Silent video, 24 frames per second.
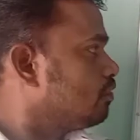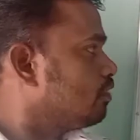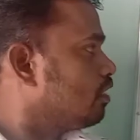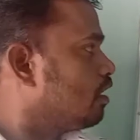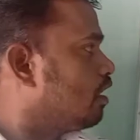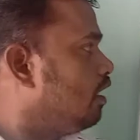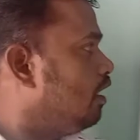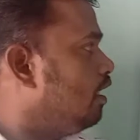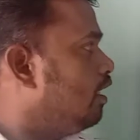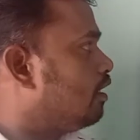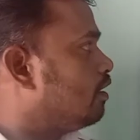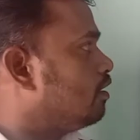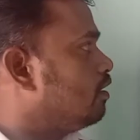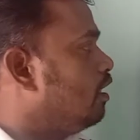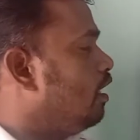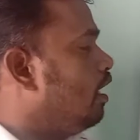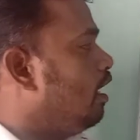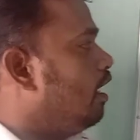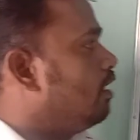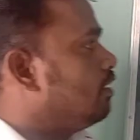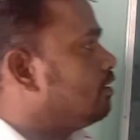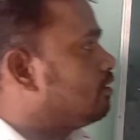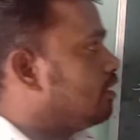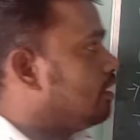Clear?
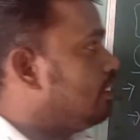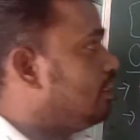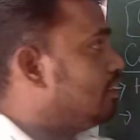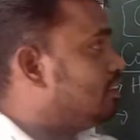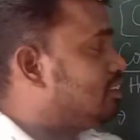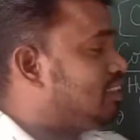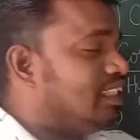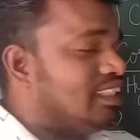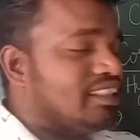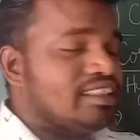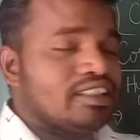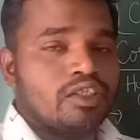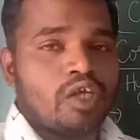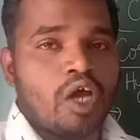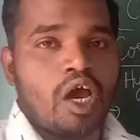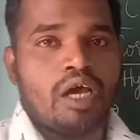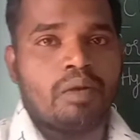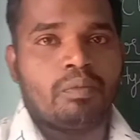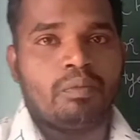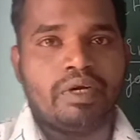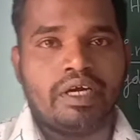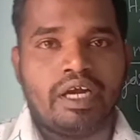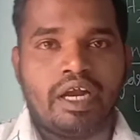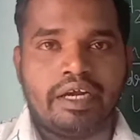And the 6
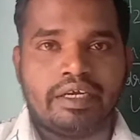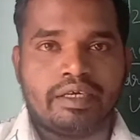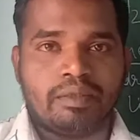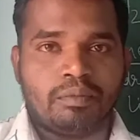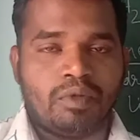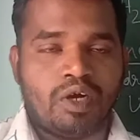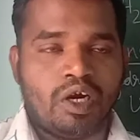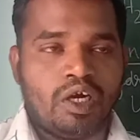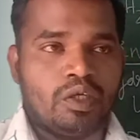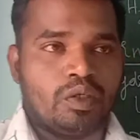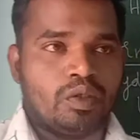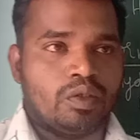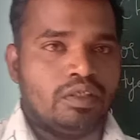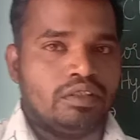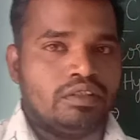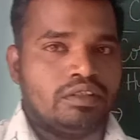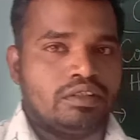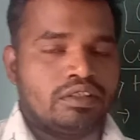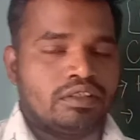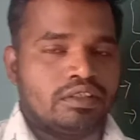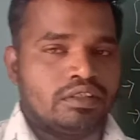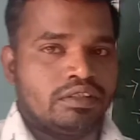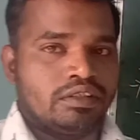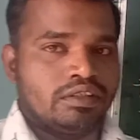carbon atom
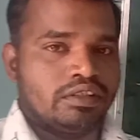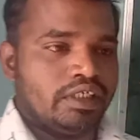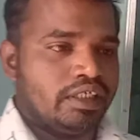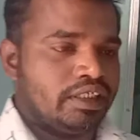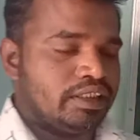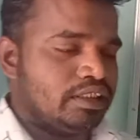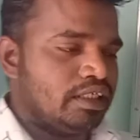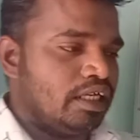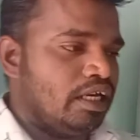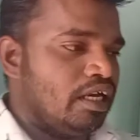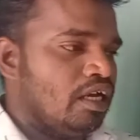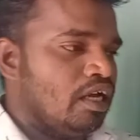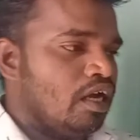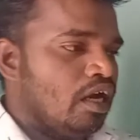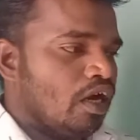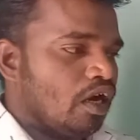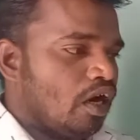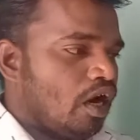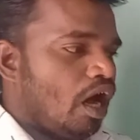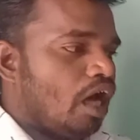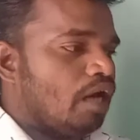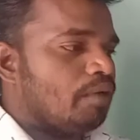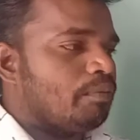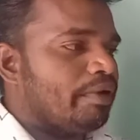molecules. 6
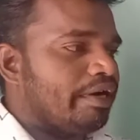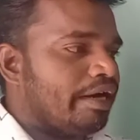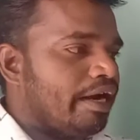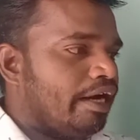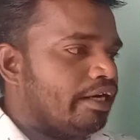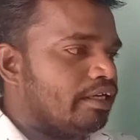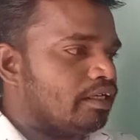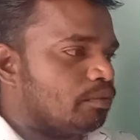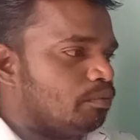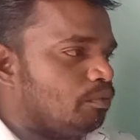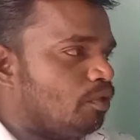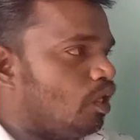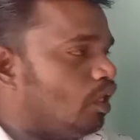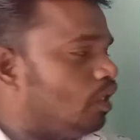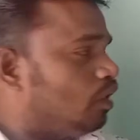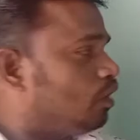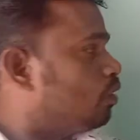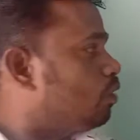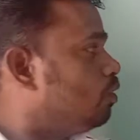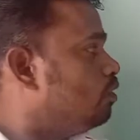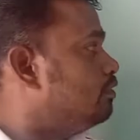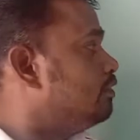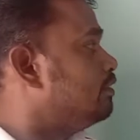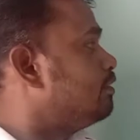carbon atom
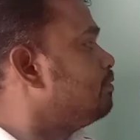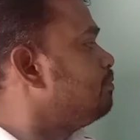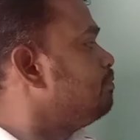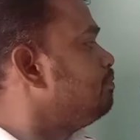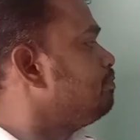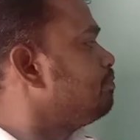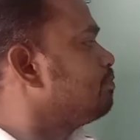molecules.